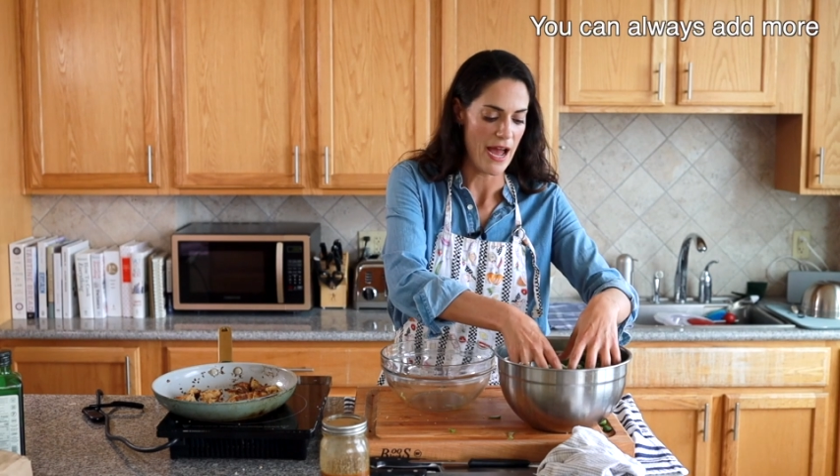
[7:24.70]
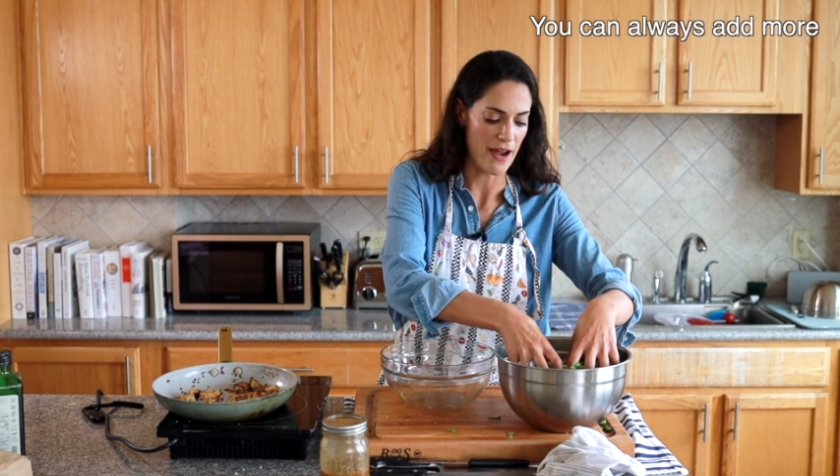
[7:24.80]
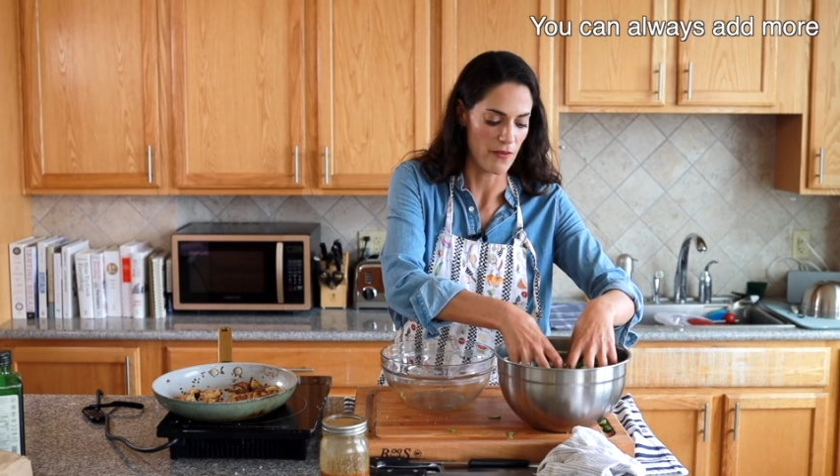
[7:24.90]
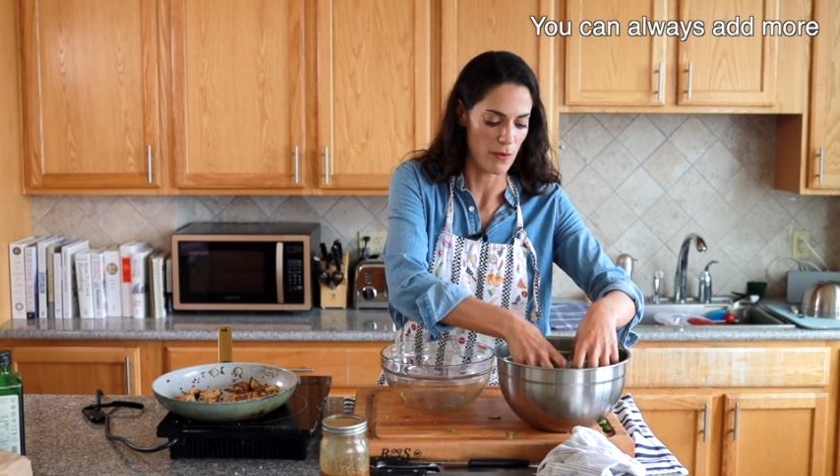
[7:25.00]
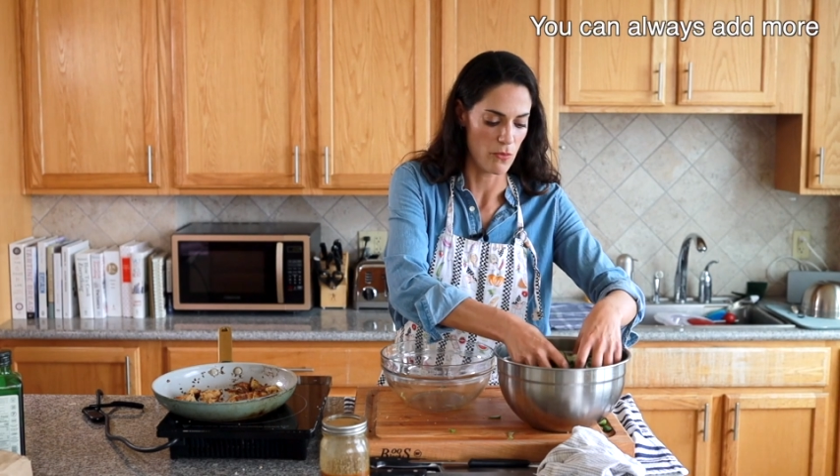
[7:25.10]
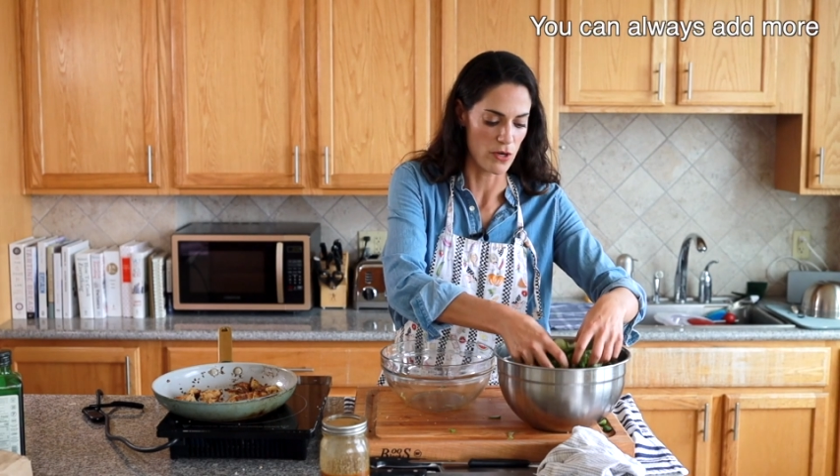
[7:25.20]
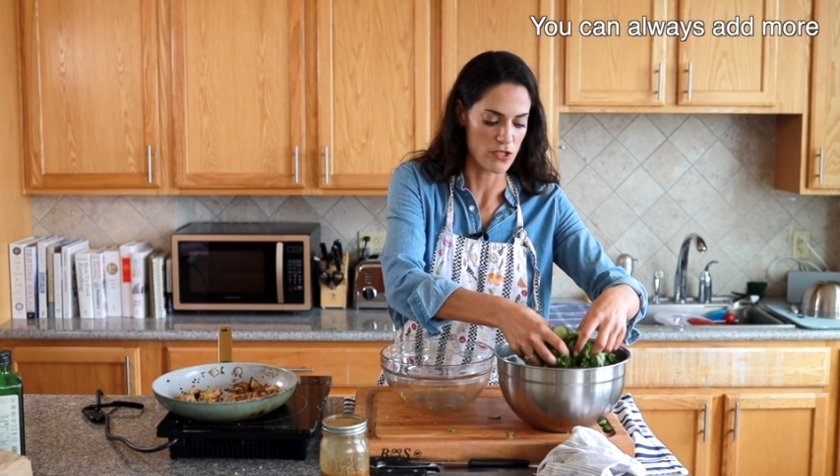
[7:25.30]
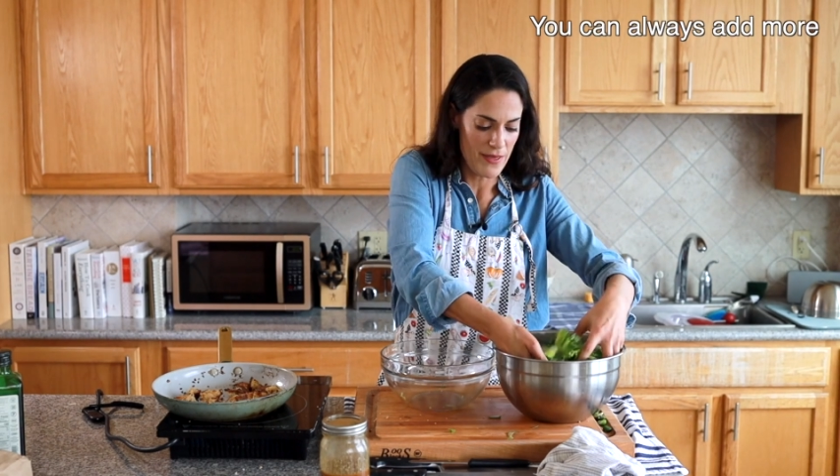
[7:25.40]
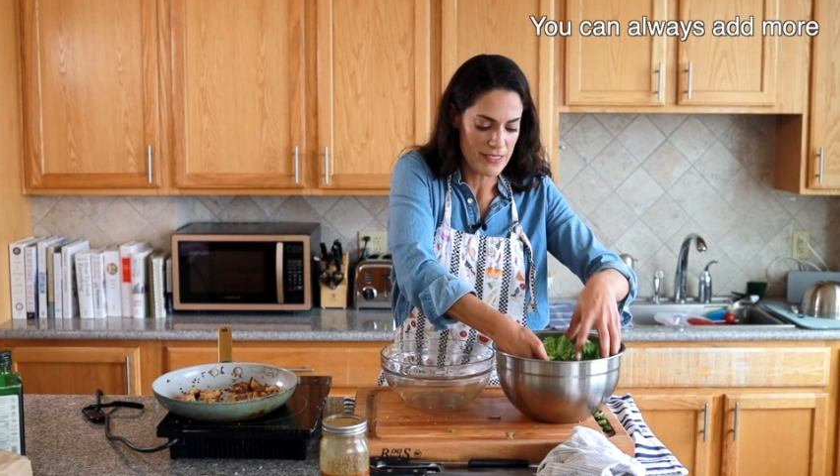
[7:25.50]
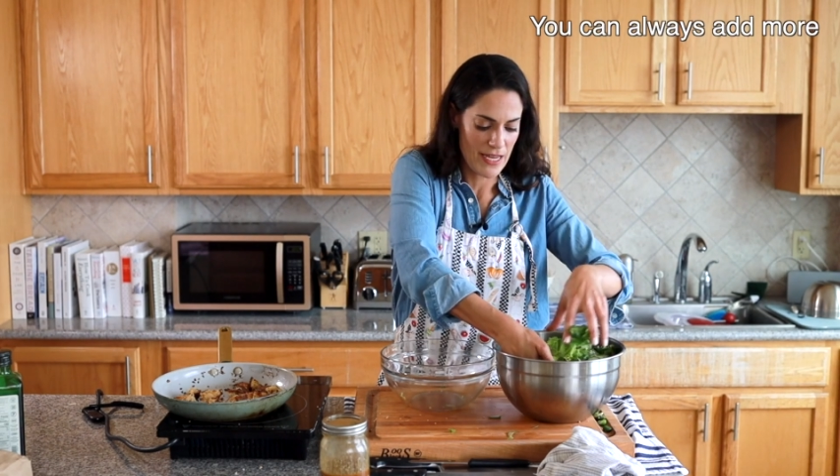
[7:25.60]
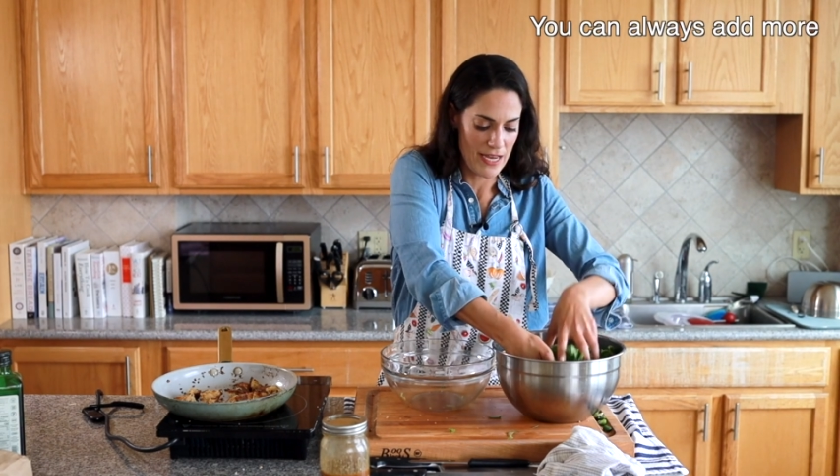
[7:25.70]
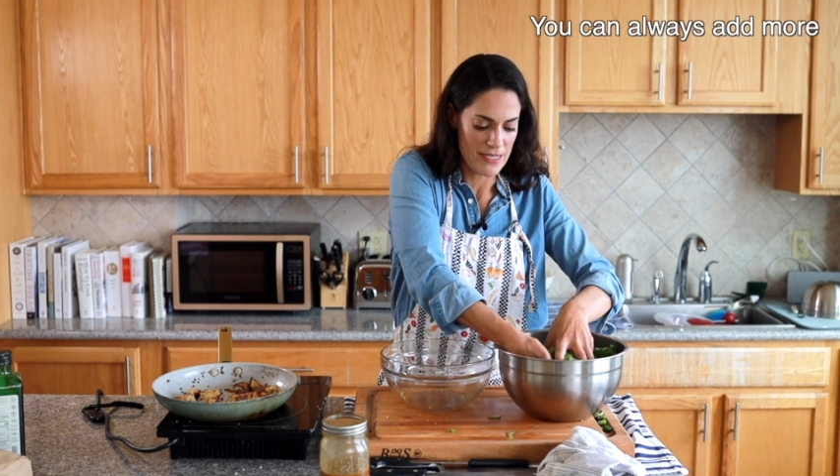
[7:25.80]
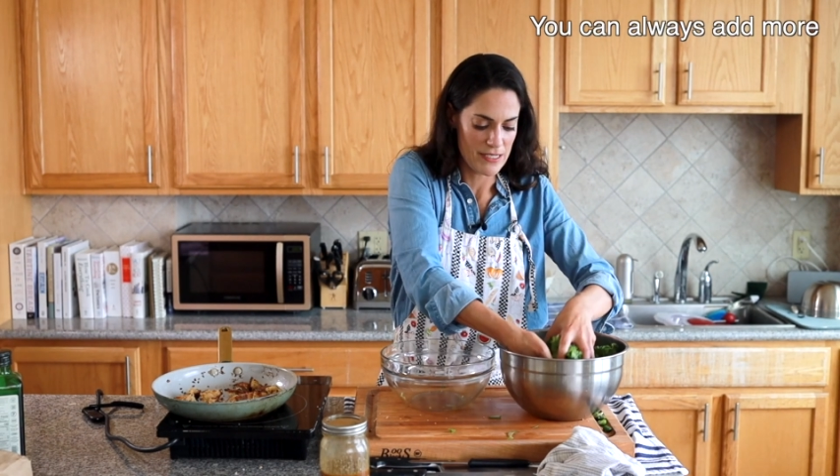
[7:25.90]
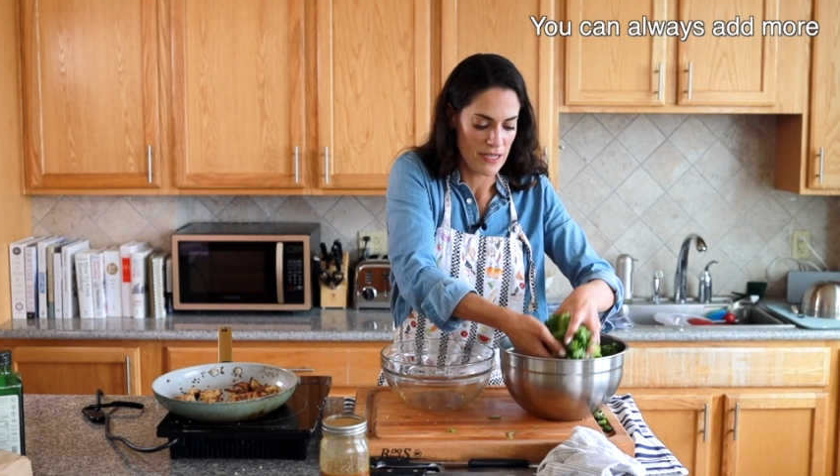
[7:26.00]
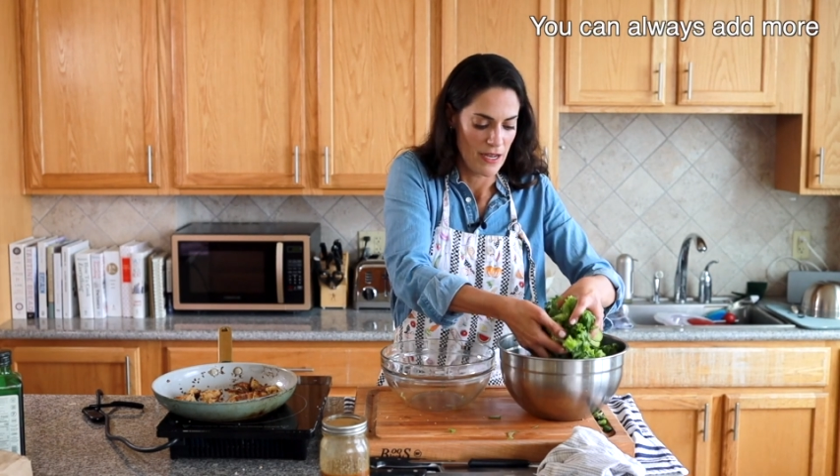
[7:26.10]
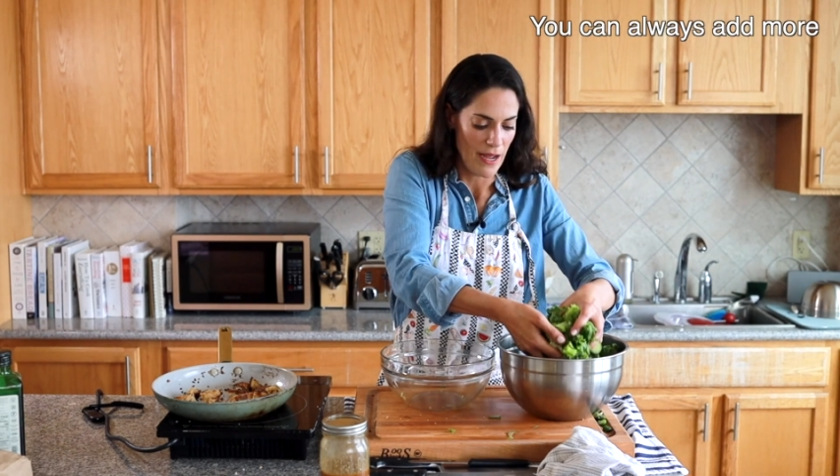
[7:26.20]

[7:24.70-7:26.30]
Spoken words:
add a little more. So in this case,